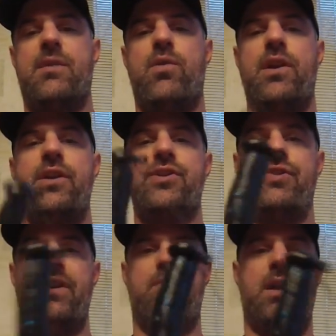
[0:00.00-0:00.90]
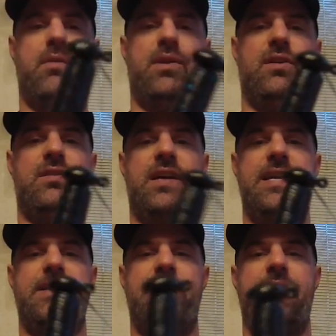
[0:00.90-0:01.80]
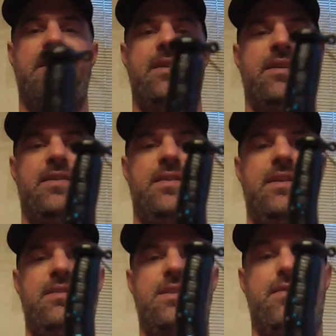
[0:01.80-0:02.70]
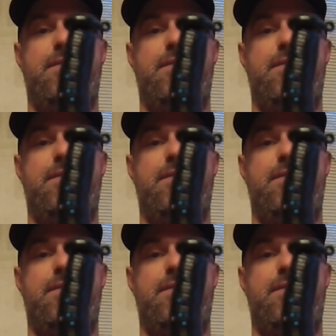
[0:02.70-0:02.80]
I wanted to show you what it would look like. There's a